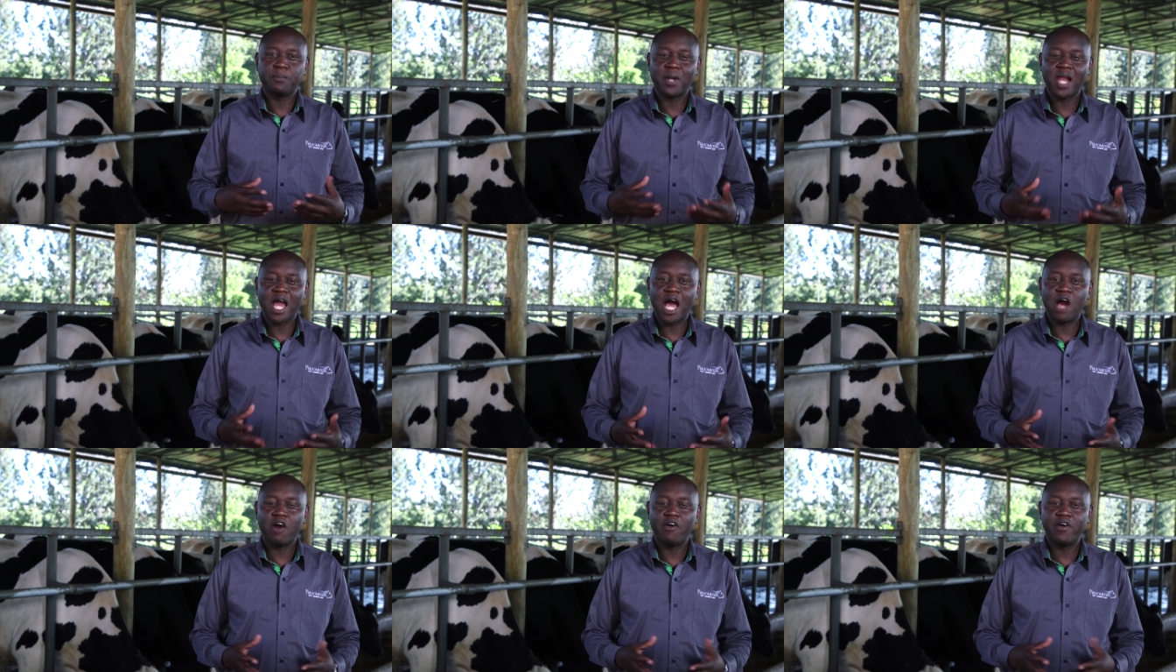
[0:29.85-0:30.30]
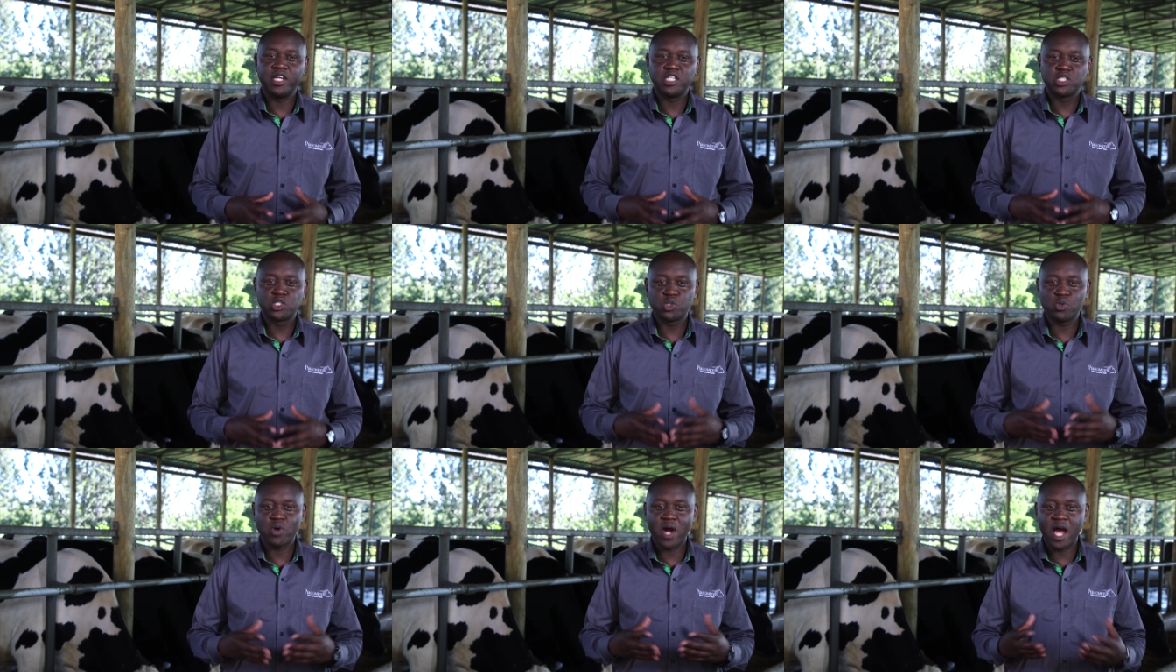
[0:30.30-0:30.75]
plow
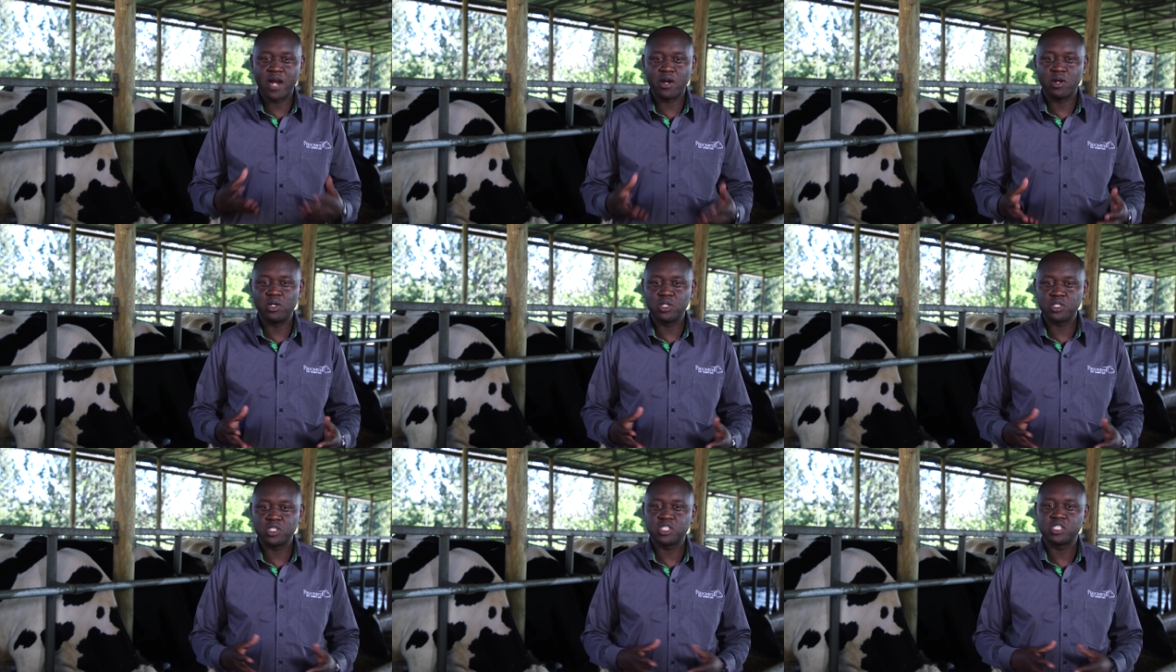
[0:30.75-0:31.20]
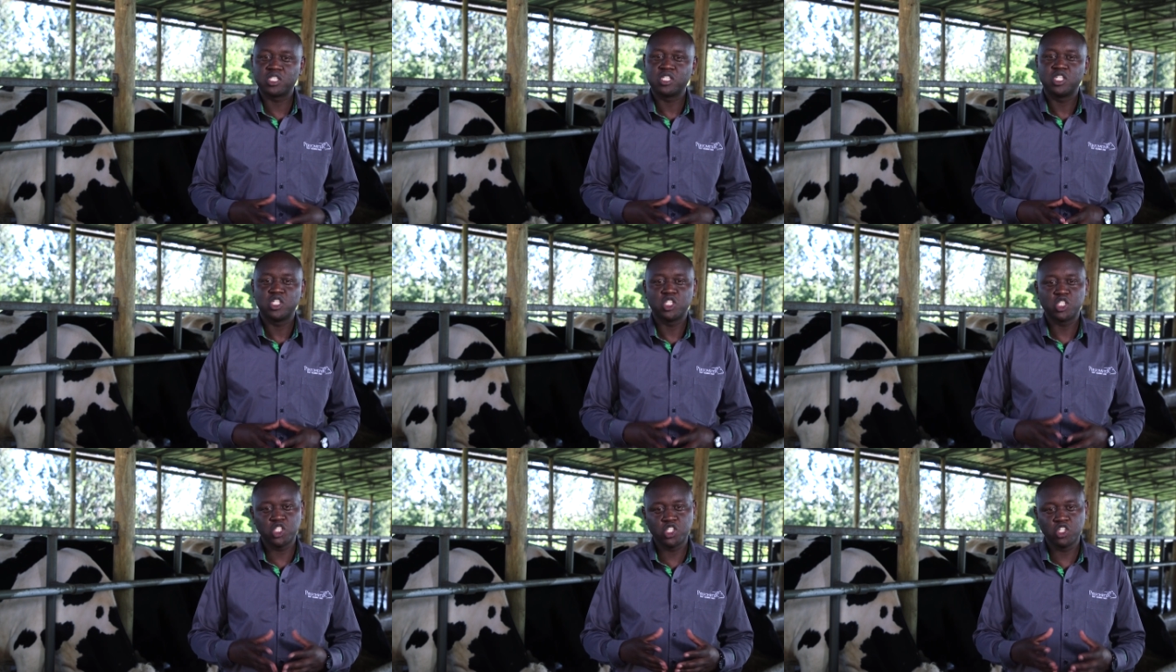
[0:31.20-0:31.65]
and two harrows
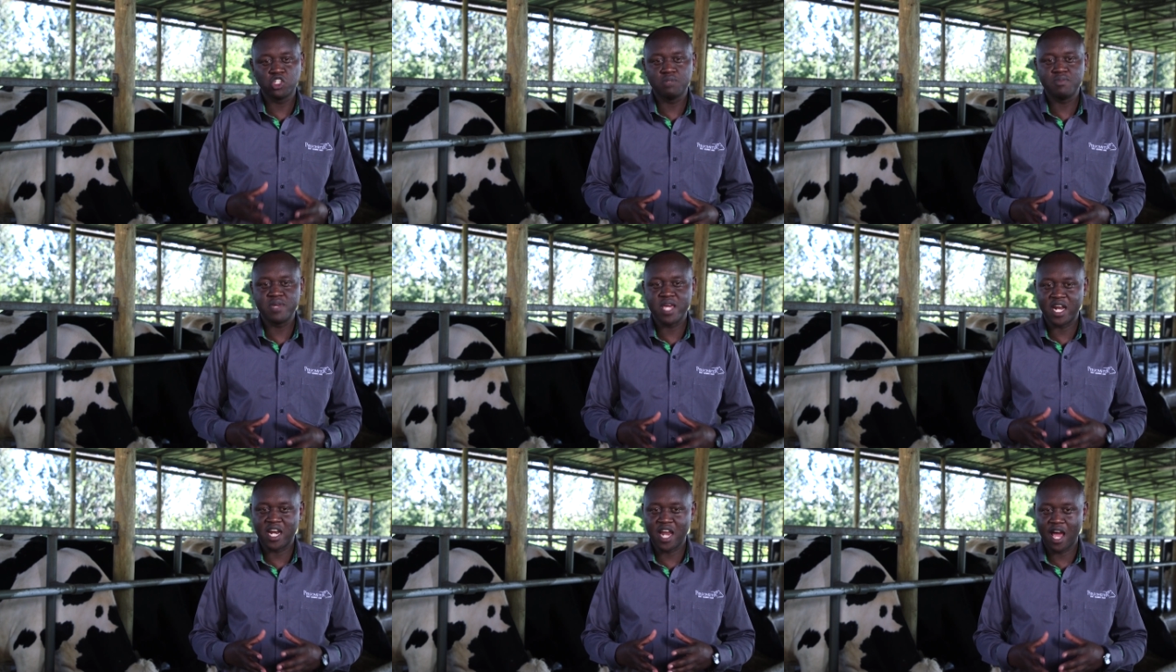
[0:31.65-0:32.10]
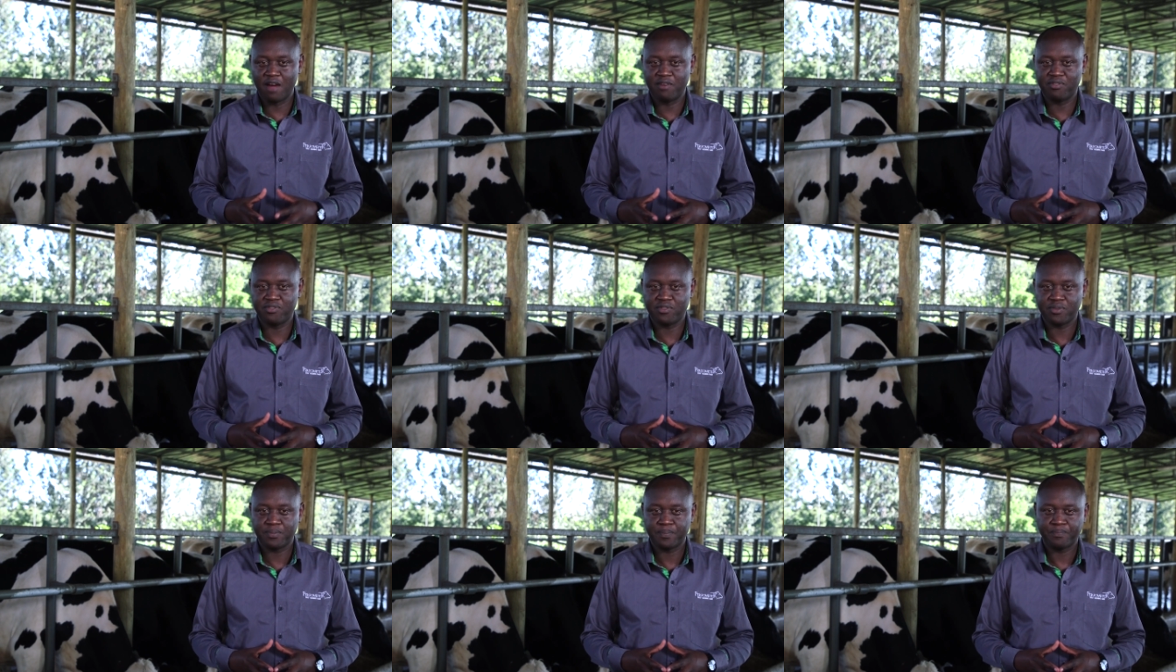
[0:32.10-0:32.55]
should be
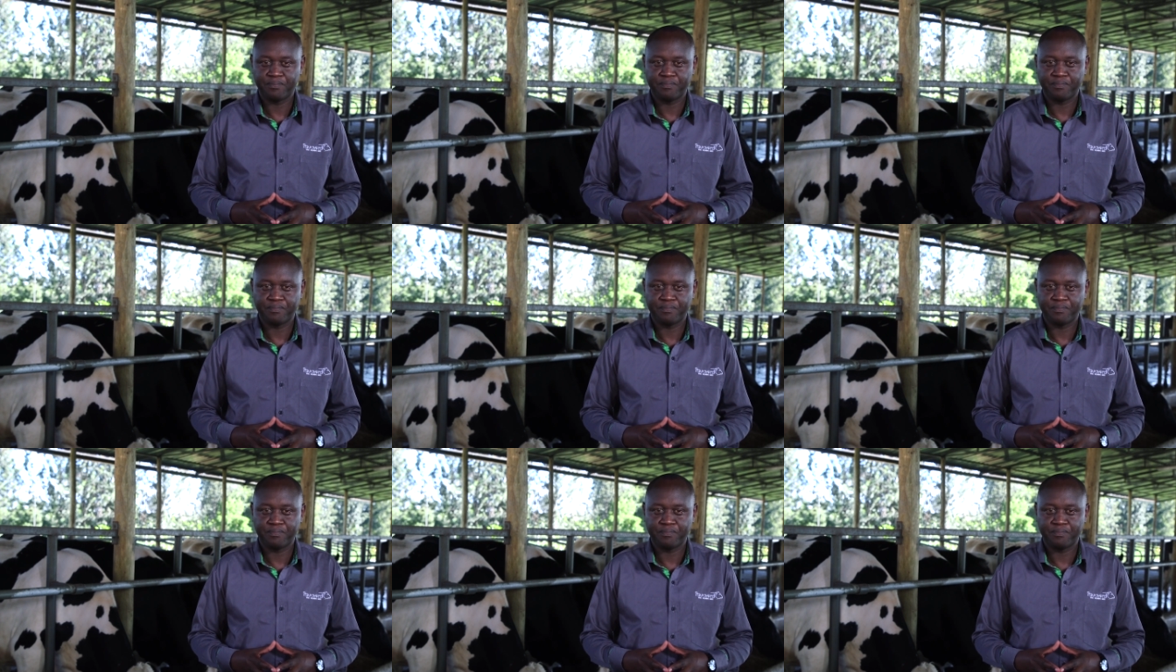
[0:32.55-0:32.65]
enough.